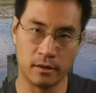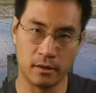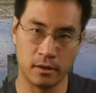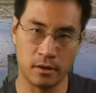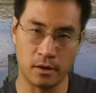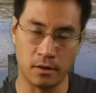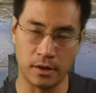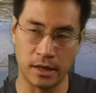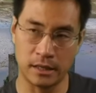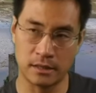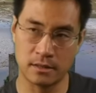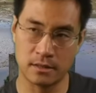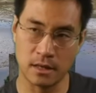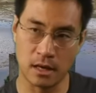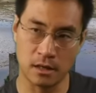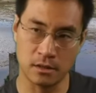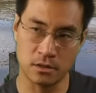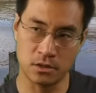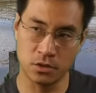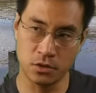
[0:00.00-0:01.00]

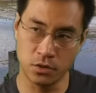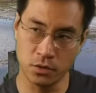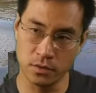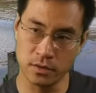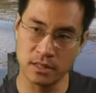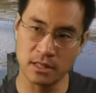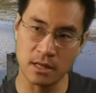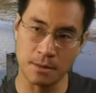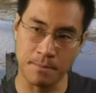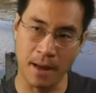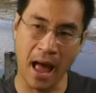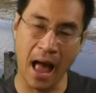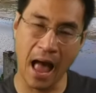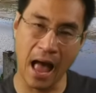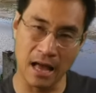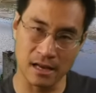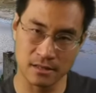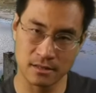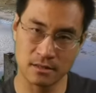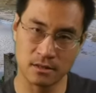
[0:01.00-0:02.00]
It's using the
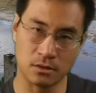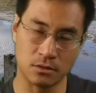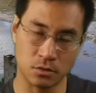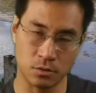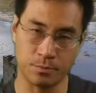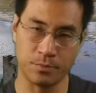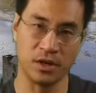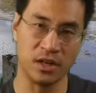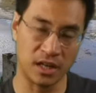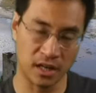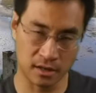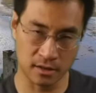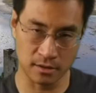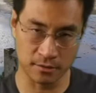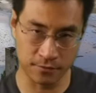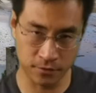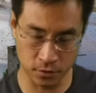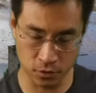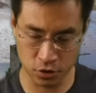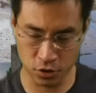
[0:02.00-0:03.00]
past to predict the
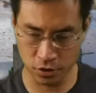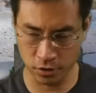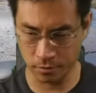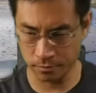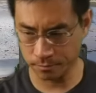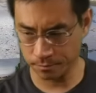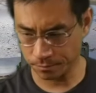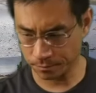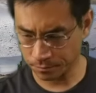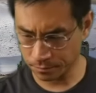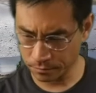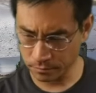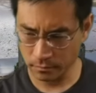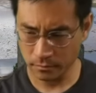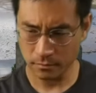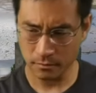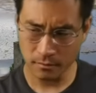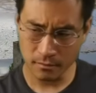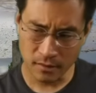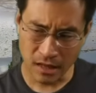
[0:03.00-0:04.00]
future.
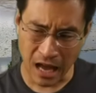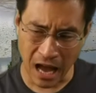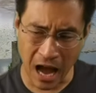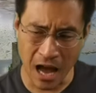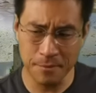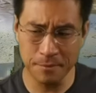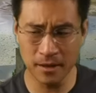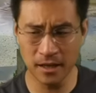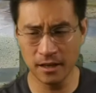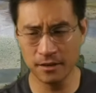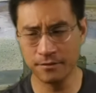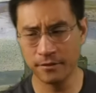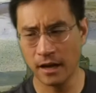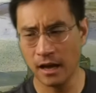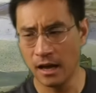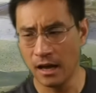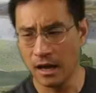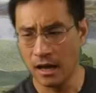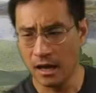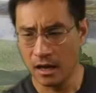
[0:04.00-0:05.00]
I believe
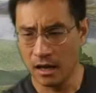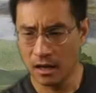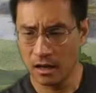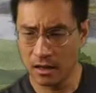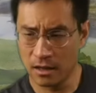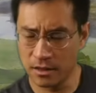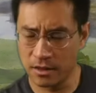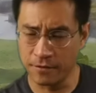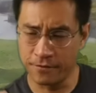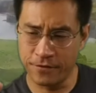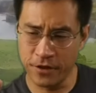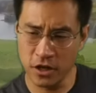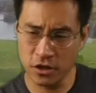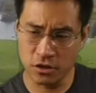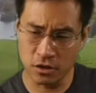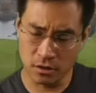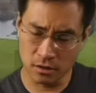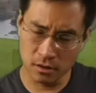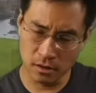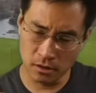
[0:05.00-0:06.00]
the
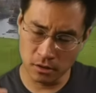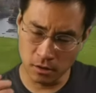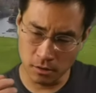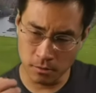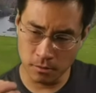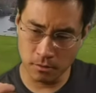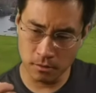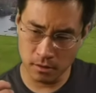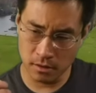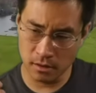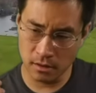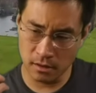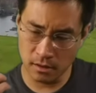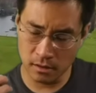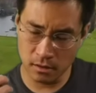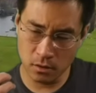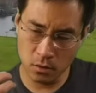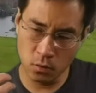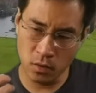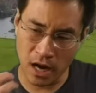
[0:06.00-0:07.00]
vision,
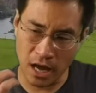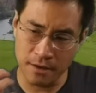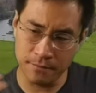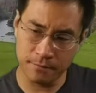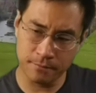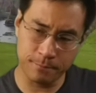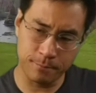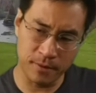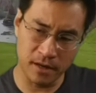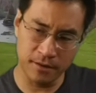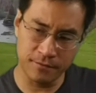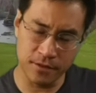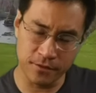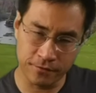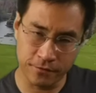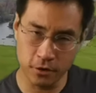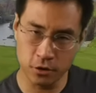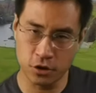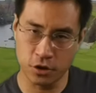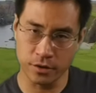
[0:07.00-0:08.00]
what I believe the
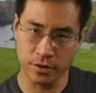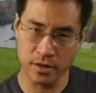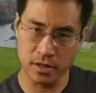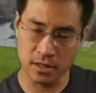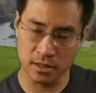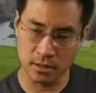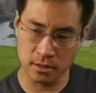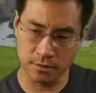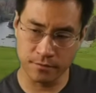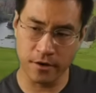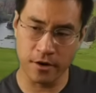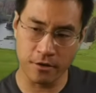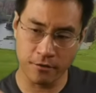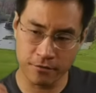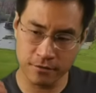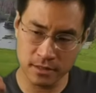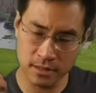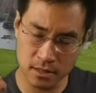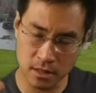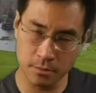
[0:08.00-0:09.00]
future is very
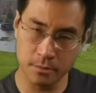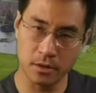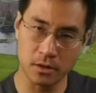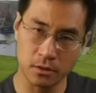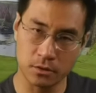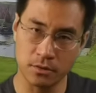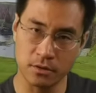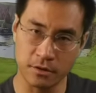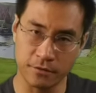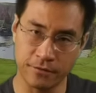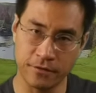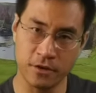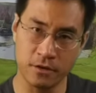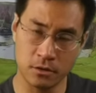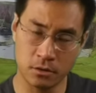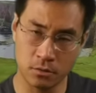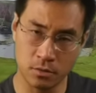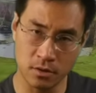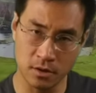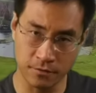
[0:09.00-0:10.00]
similar to
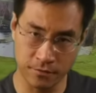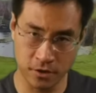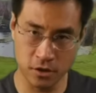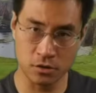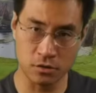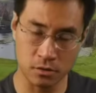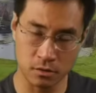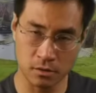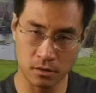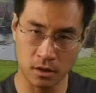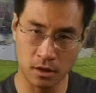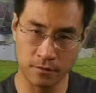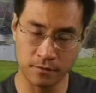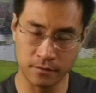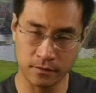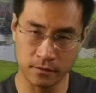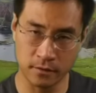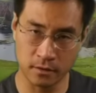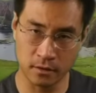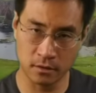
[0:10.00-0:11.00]
the vision of
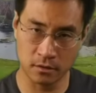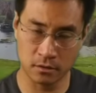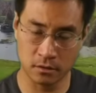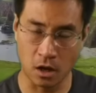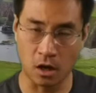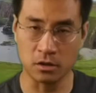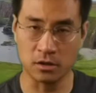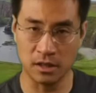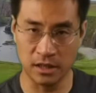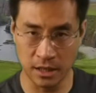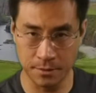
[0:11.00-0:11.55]
Dr.